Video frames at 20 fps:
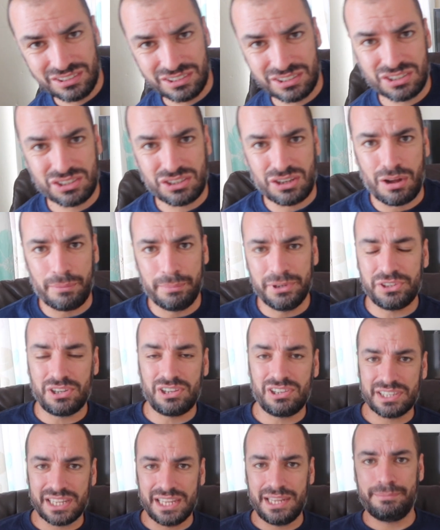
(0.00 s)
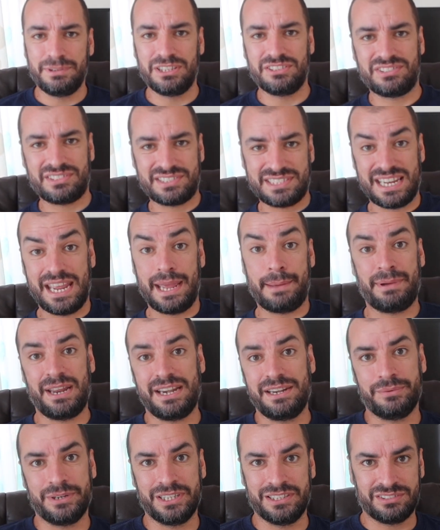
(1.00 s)
a Commodore game. It's tape
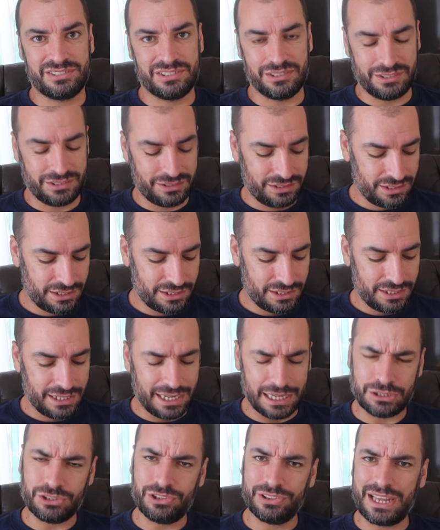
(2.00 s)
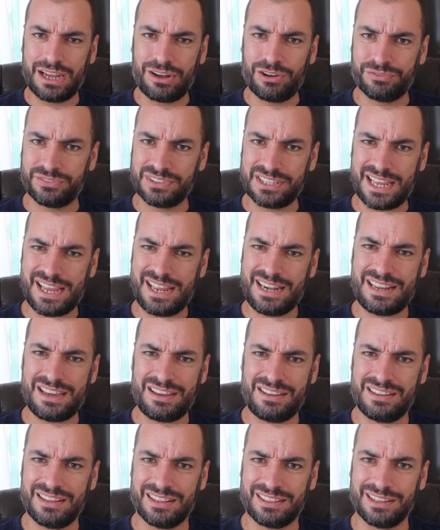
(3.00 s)
anyway, so I got that off
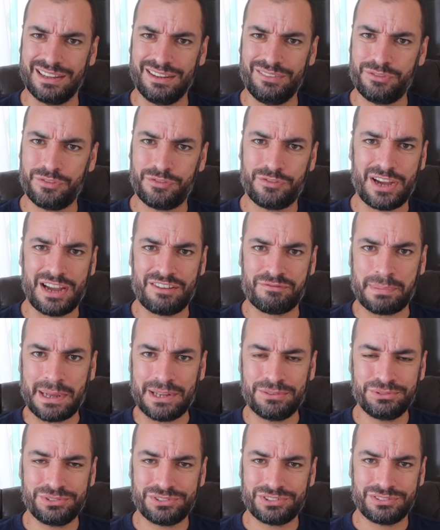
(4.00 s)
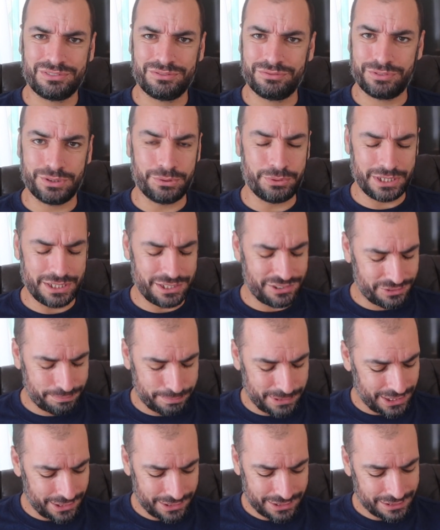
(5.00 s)
Dana, I think, £5 a few years
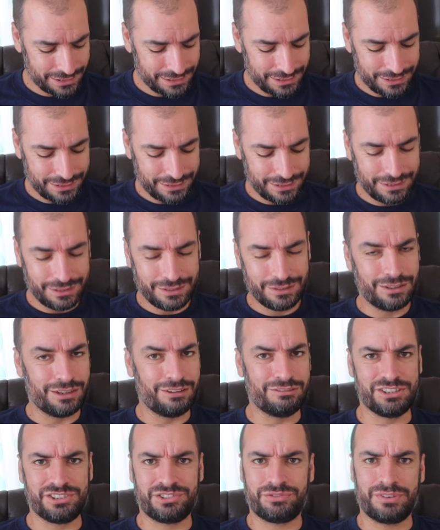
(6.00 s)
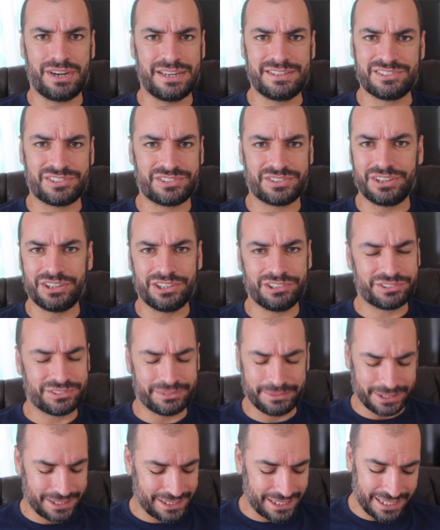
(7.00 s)
back. Or his friend's stall,
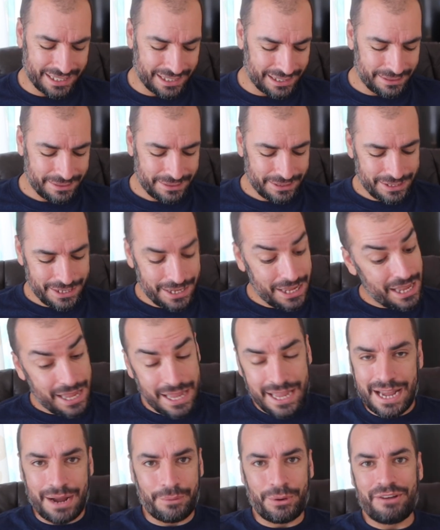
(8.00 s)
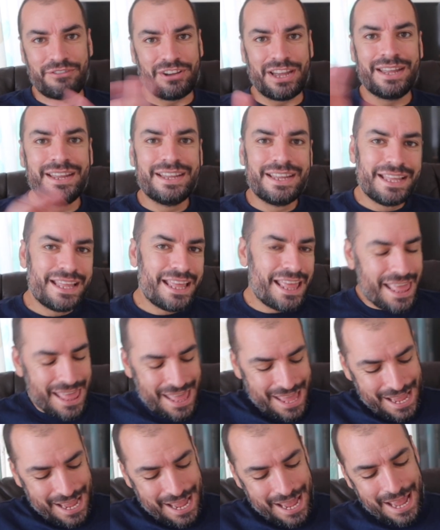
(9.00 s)
something like that. However,
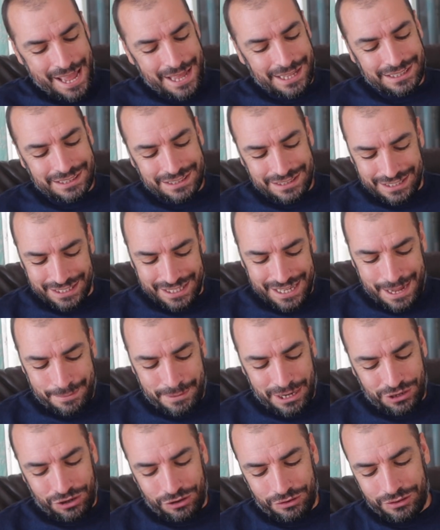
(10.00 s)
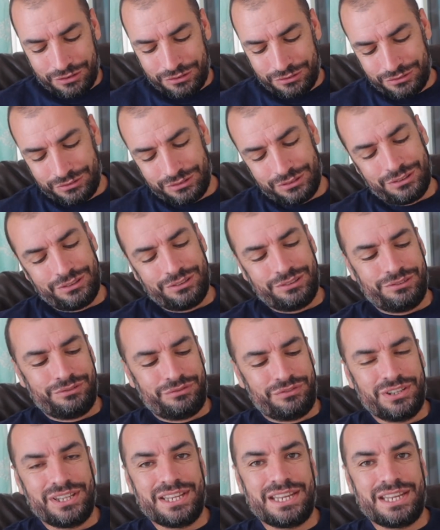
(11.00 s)
the game I got for